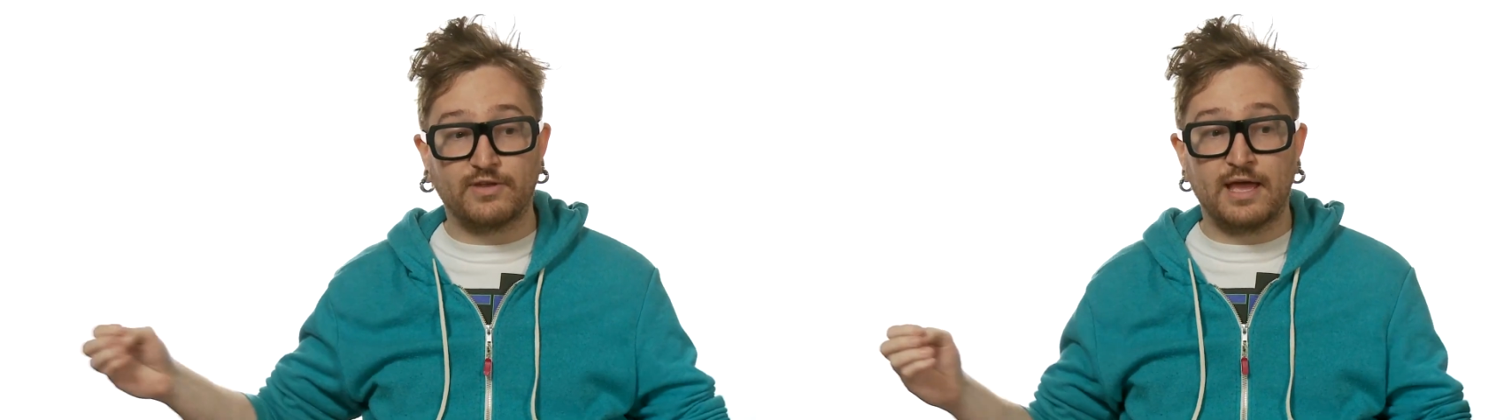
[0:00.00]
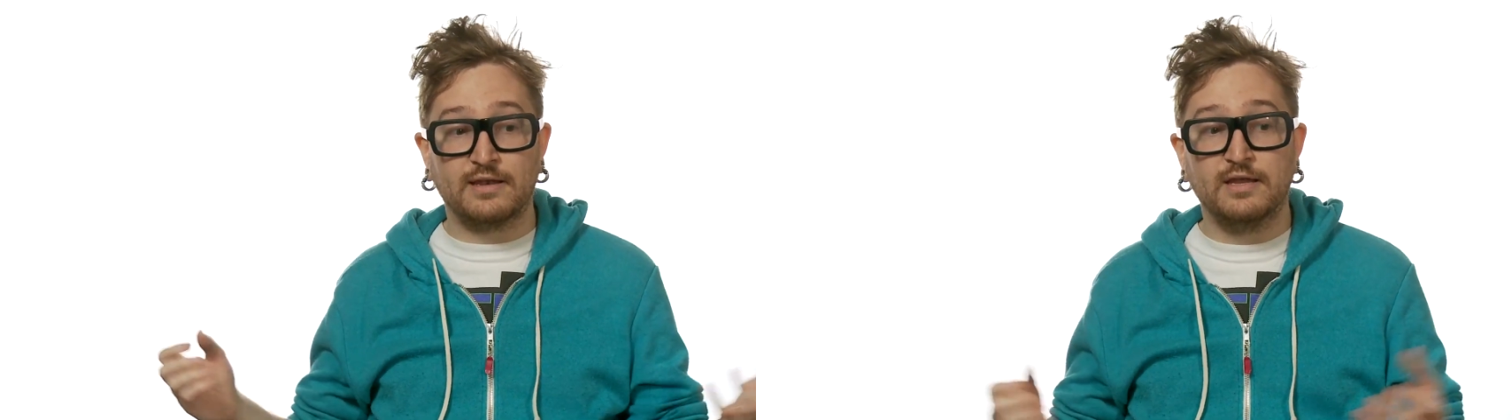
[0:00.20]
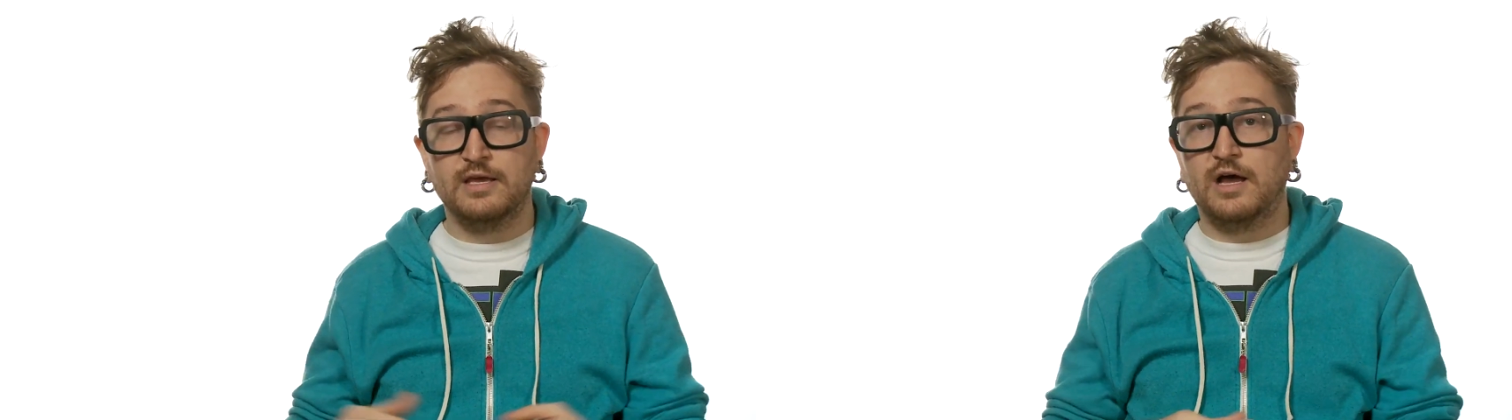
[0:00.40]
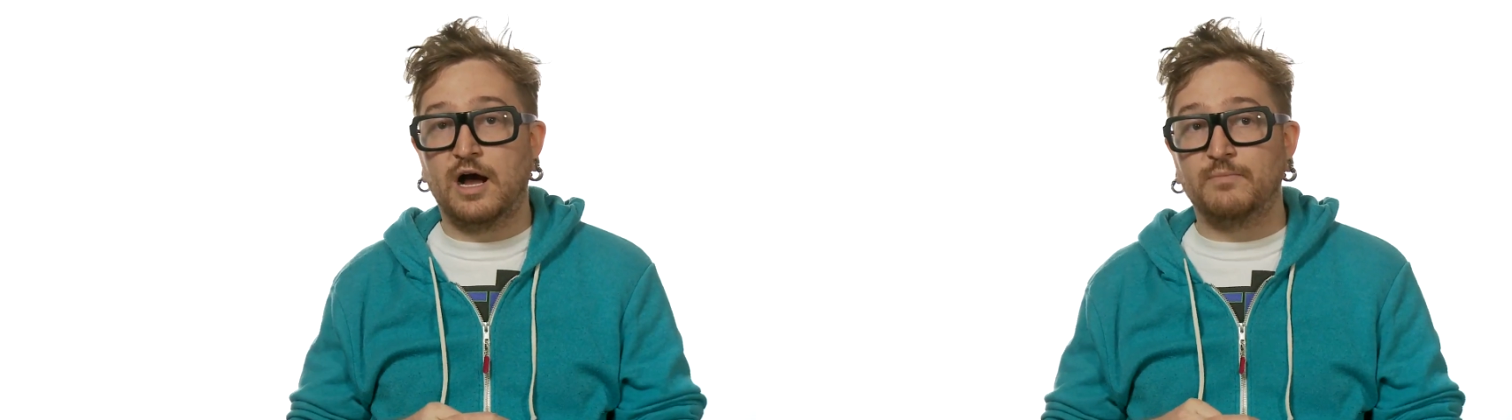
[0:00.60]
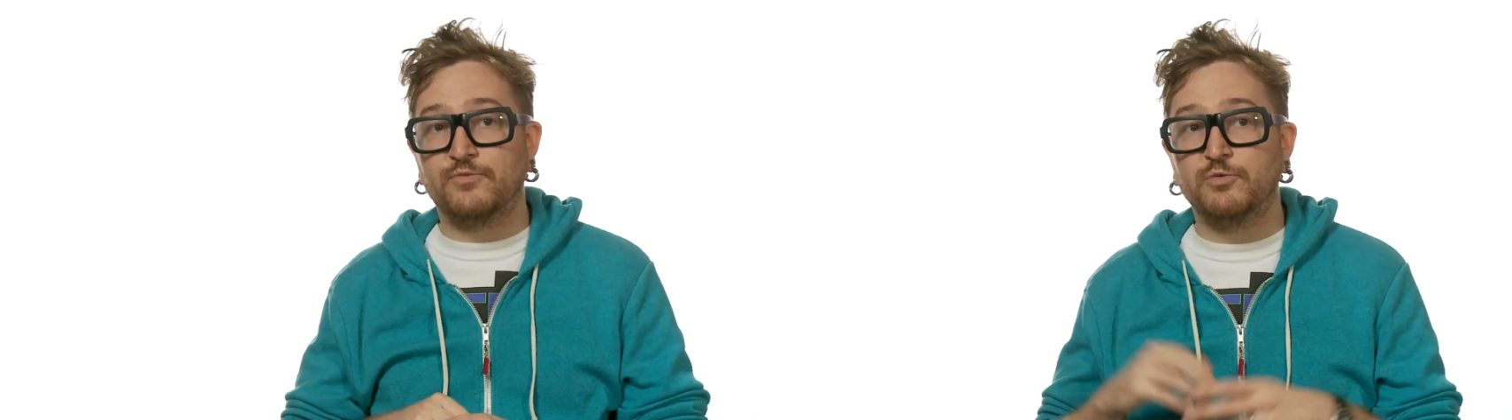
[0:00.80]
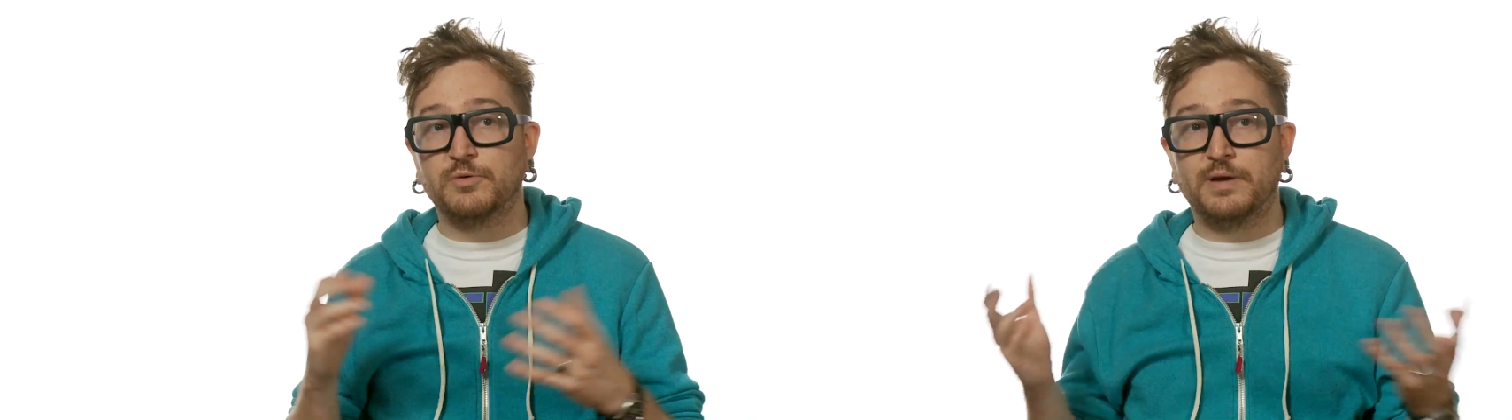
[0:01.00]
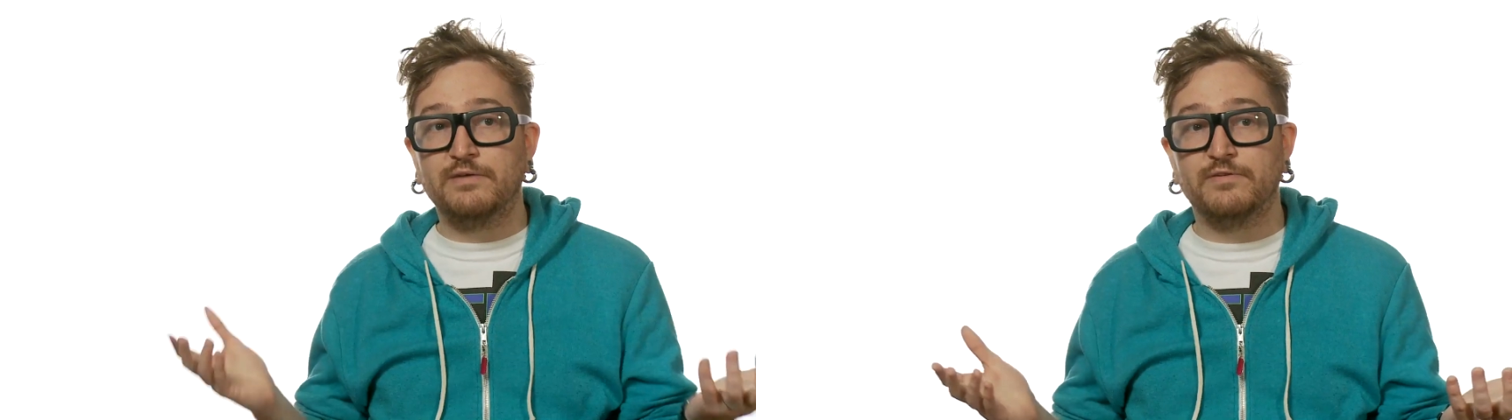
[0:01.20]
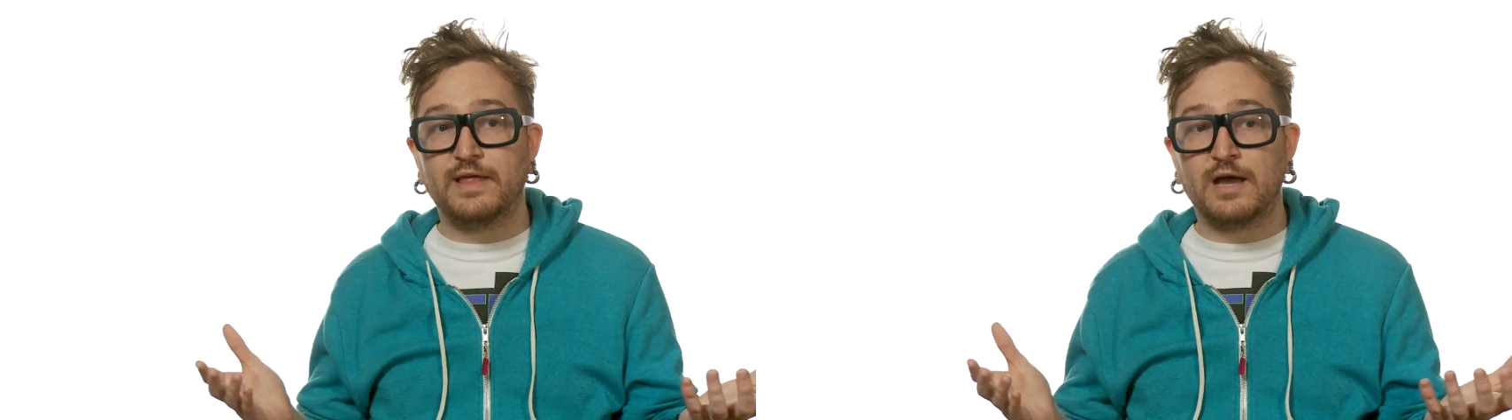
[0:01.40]
And um, to prepare
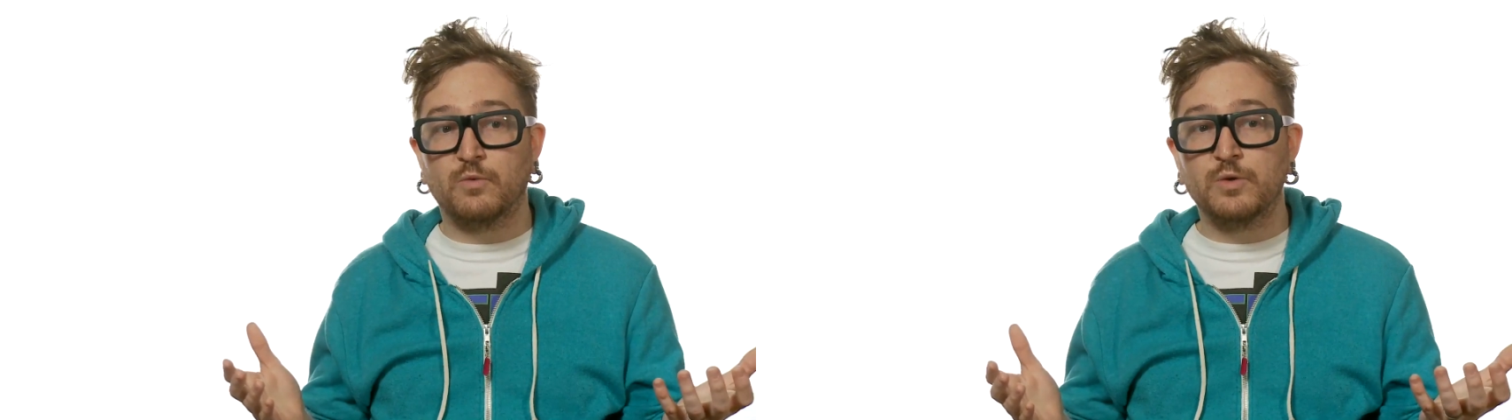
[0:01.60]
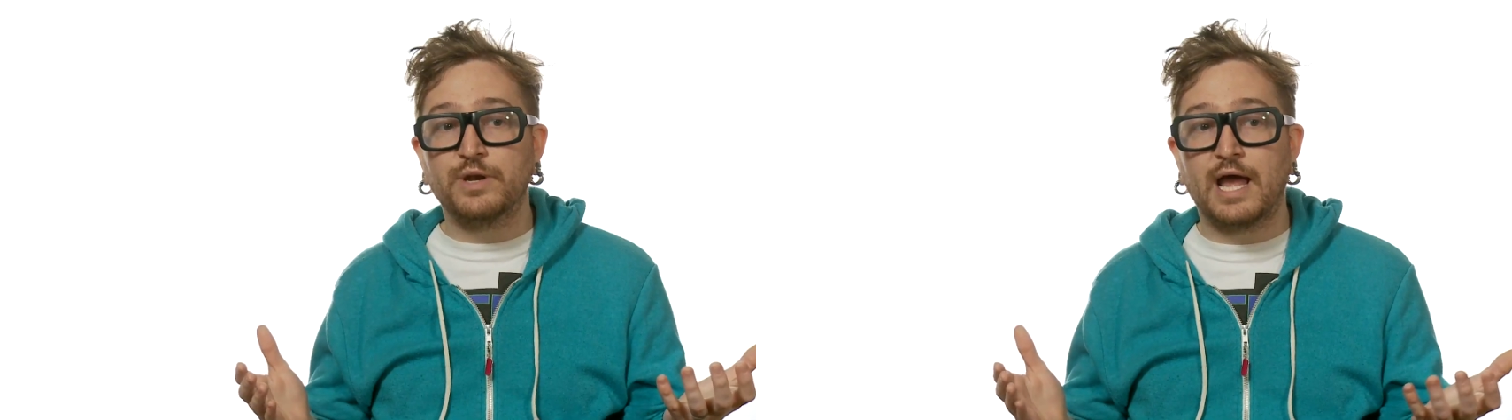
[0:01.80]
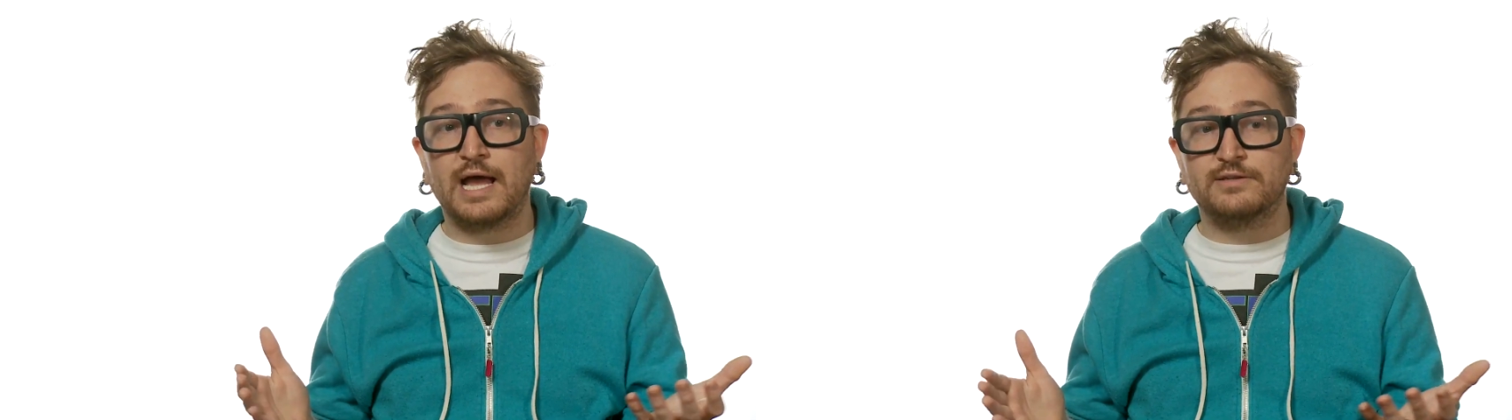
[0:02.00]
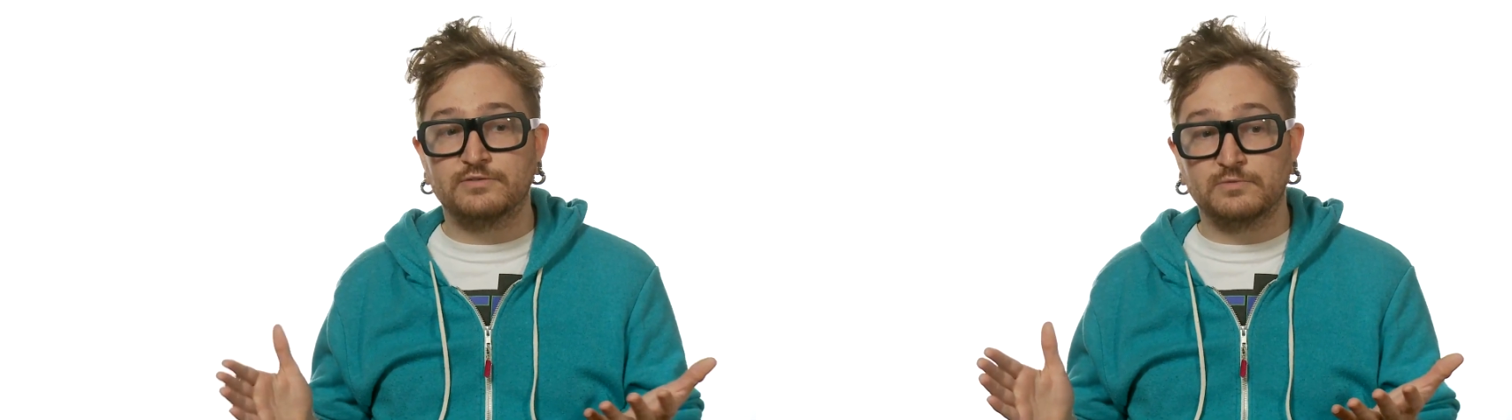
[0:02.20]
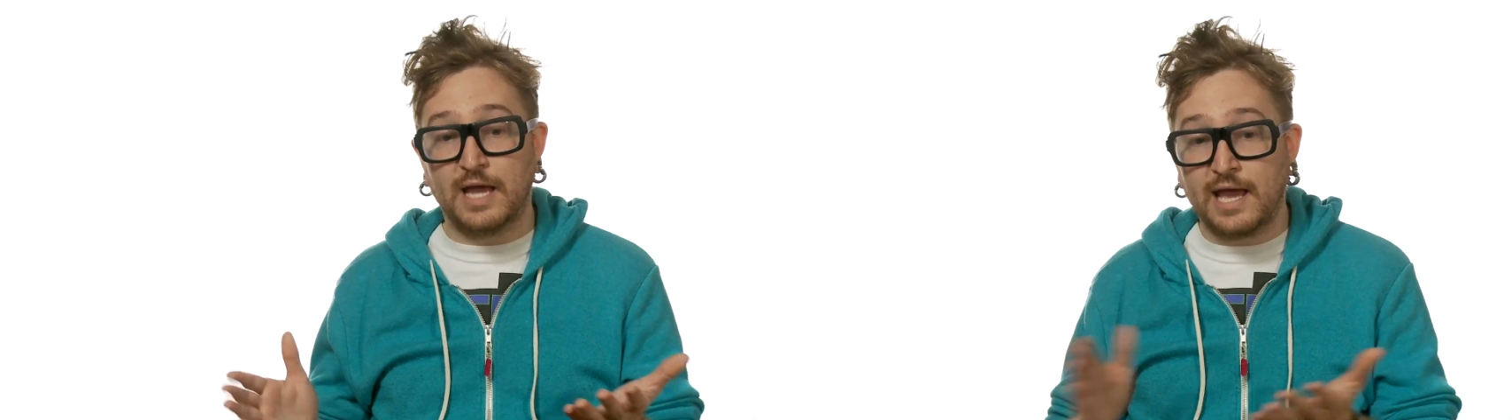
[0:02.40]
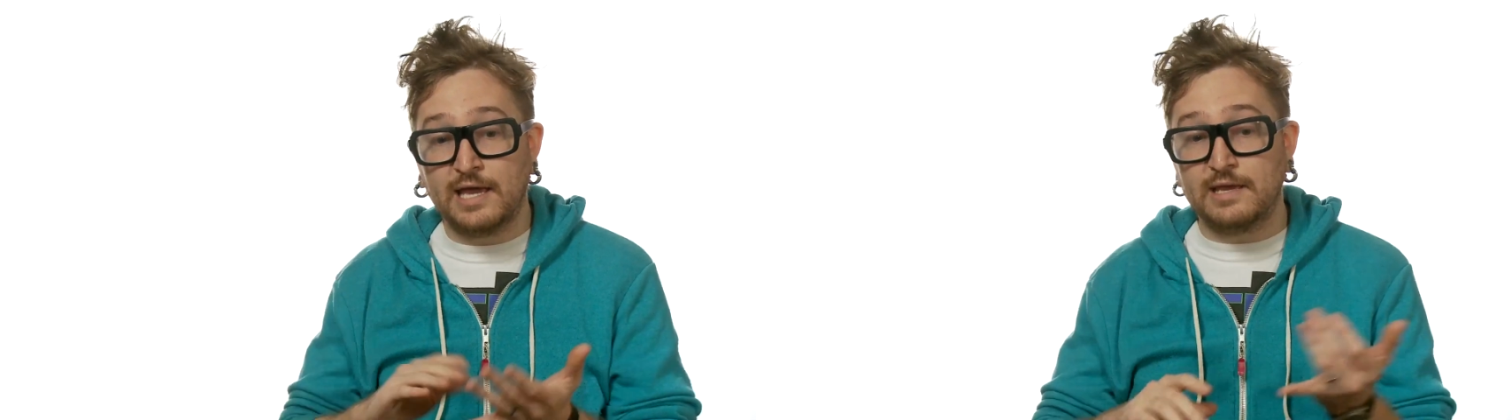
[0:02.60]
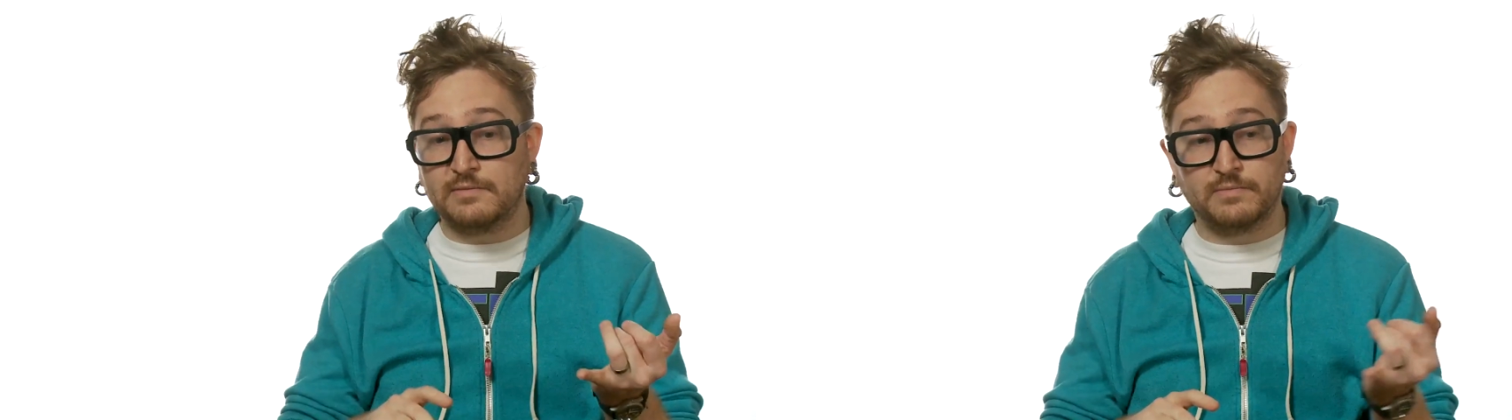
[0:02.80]
for that, we would have had to, A,